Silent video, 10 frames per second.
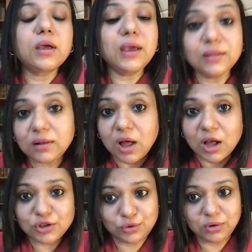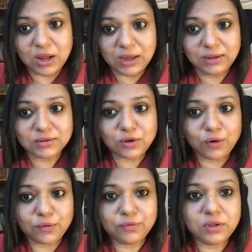In the last two lines
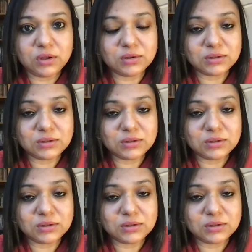of the